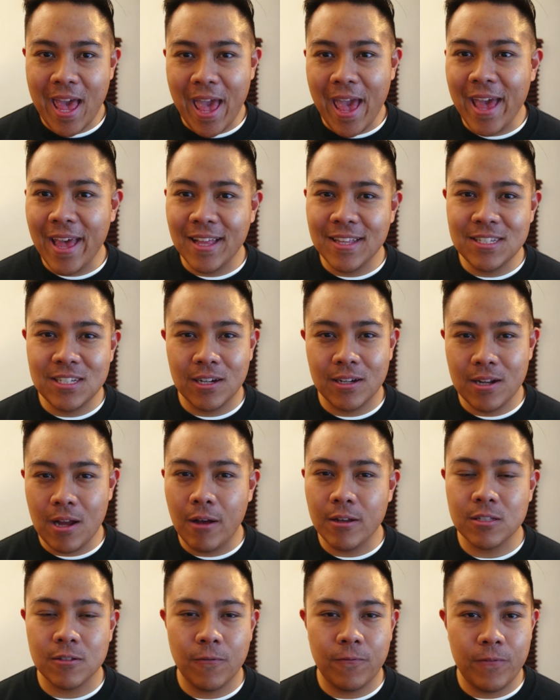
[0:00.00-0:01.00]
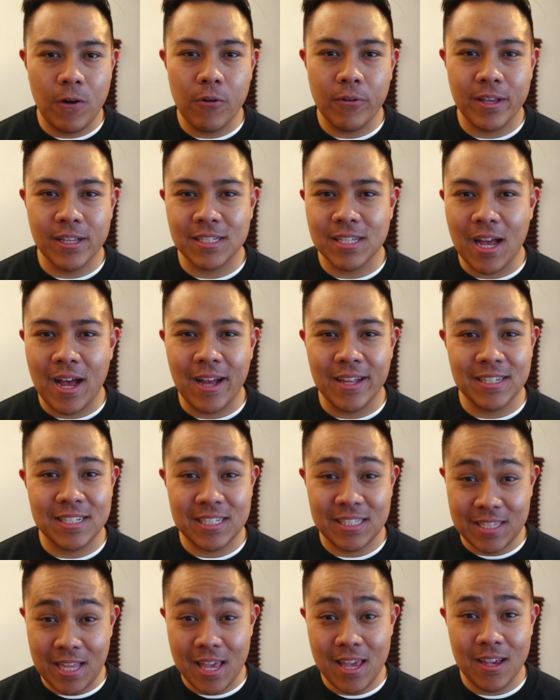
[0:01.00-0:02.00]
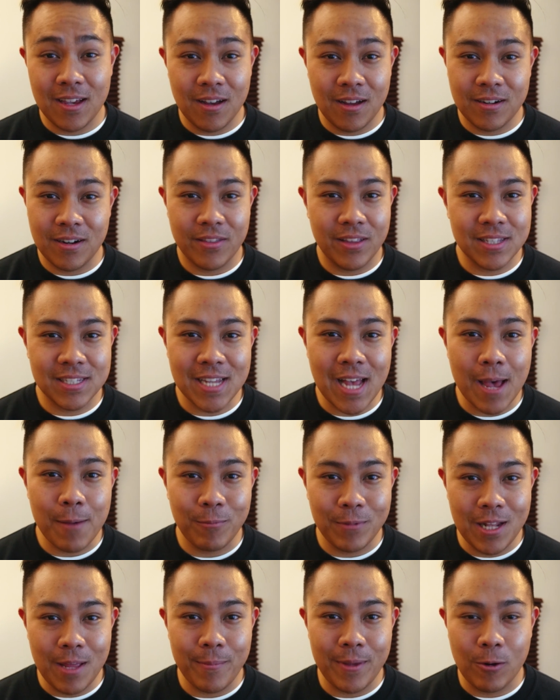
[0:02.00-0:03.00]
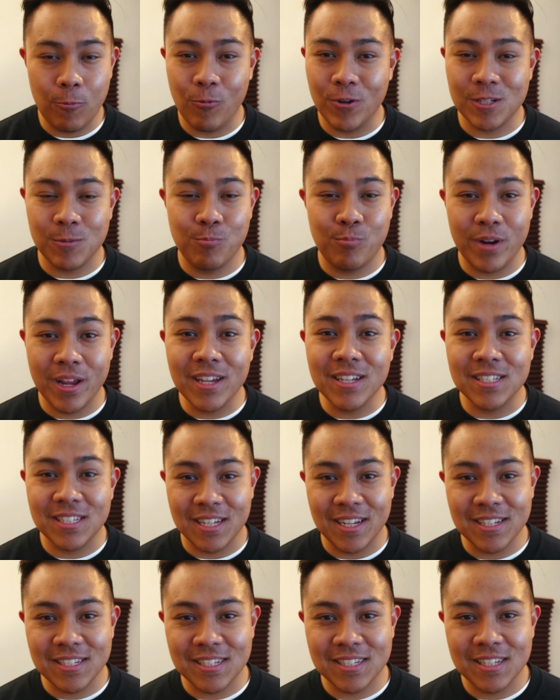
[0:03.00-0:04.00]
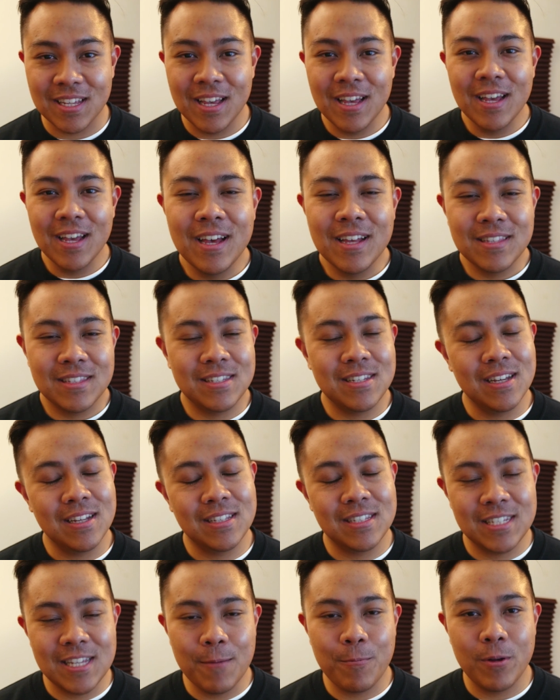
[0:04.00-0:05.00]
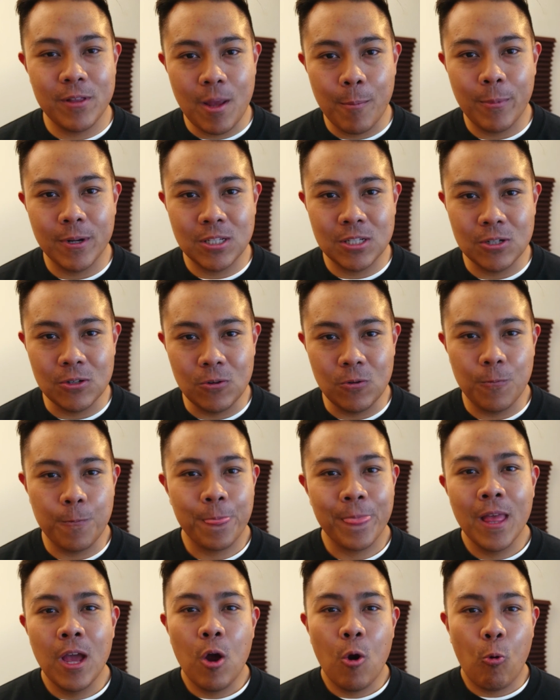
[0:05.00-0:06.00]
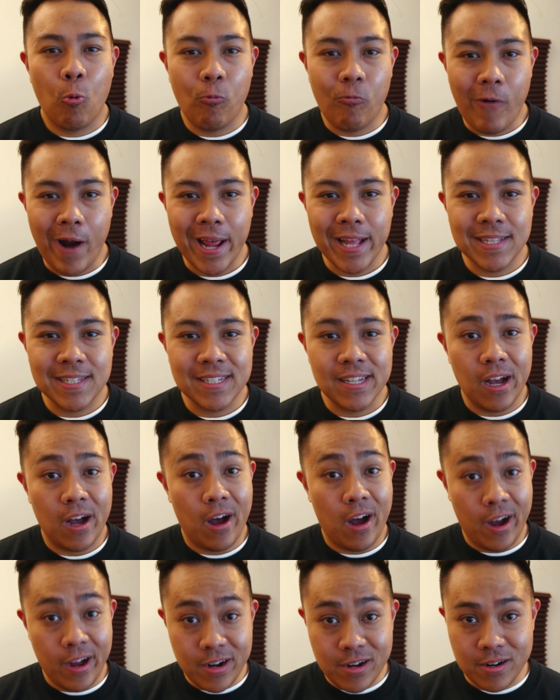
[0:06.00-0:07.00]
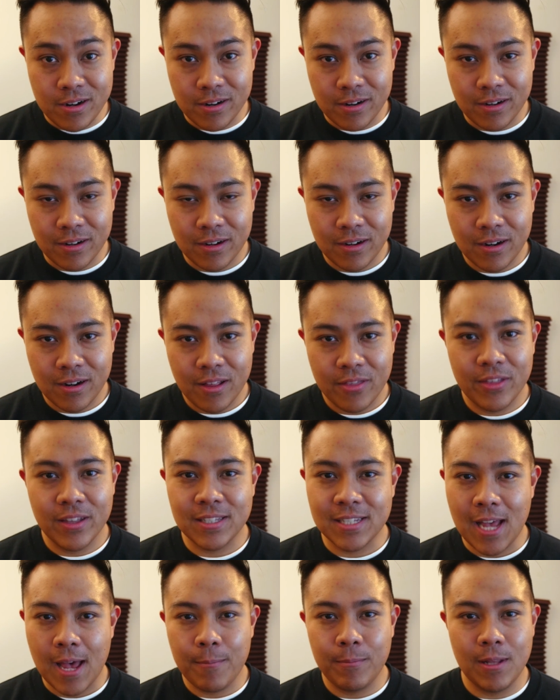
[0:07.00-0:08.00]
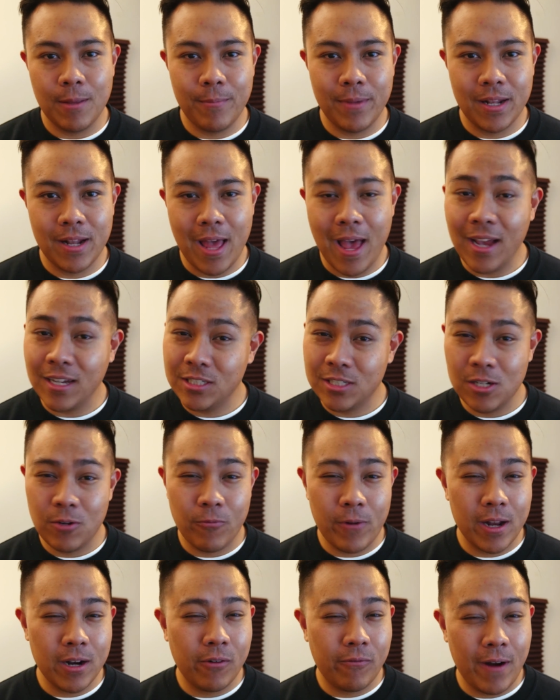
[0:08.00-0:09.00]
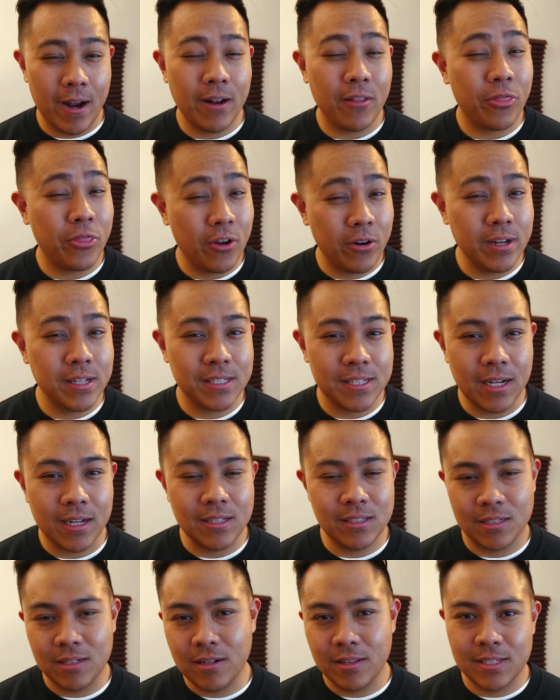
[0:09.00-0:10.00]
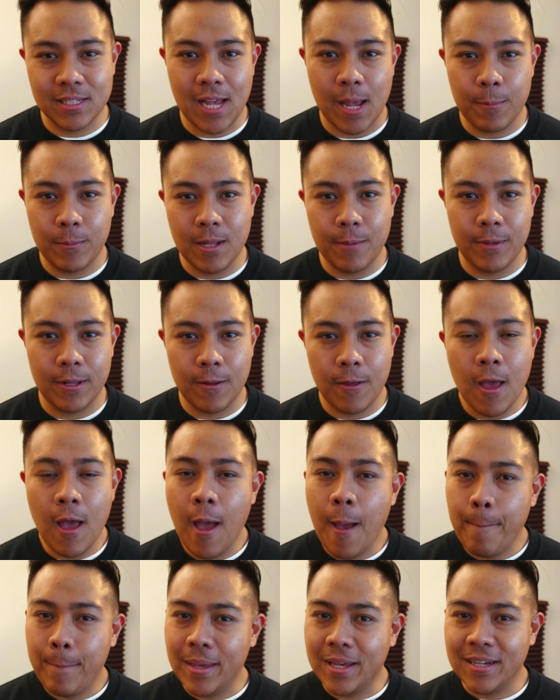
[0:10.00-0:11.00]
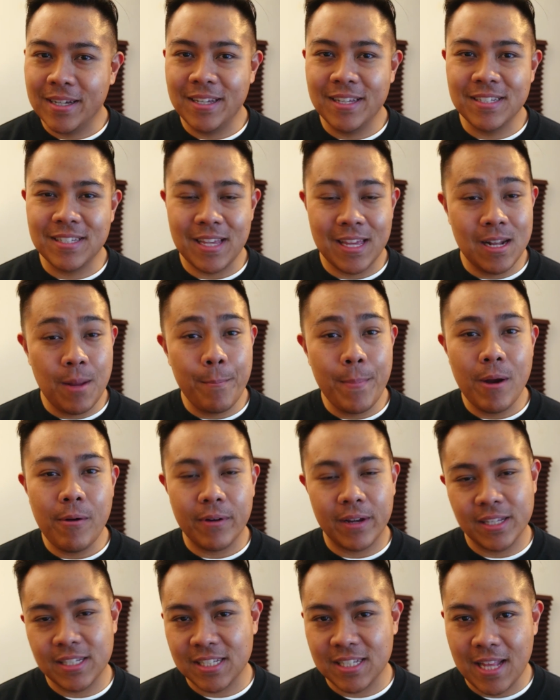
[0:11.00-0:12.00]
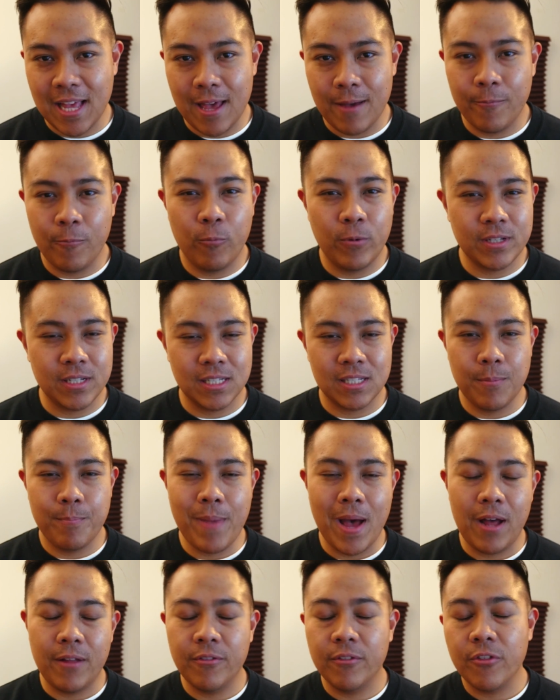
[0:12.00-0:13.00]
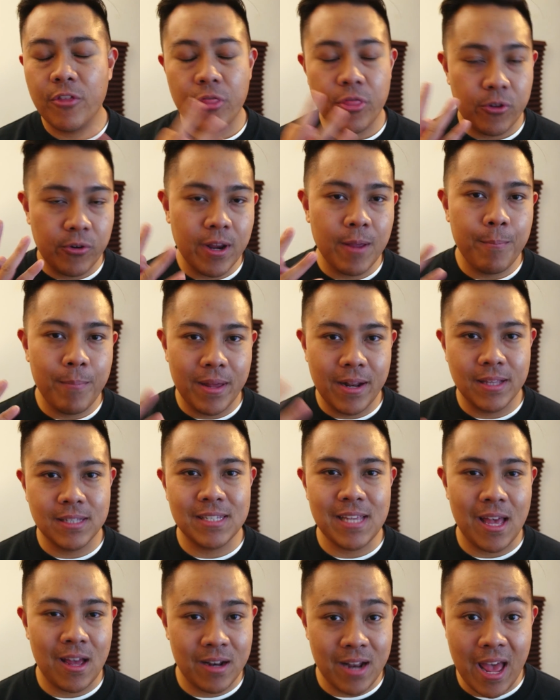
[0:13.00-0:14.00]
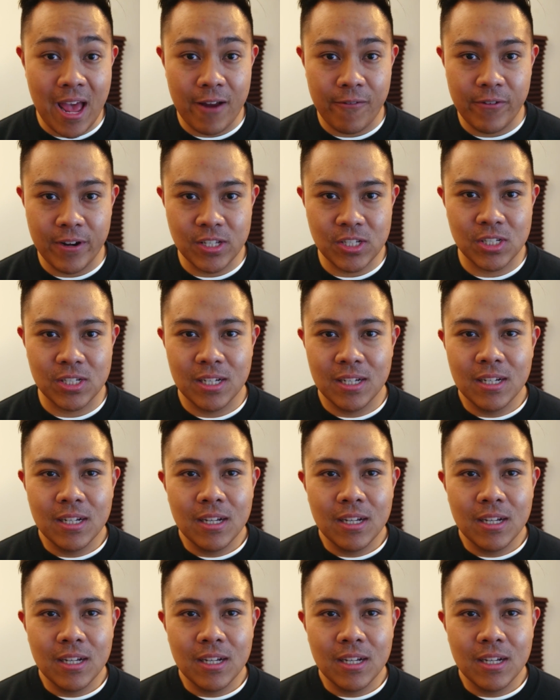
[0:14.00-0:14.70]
And you can also focus on staying under the time limit, which brings us to tip number 2. Write under the time limit. Actually, you want to write 30 seconds under the time limit, because in American Slam, which is about 3 minutes on average,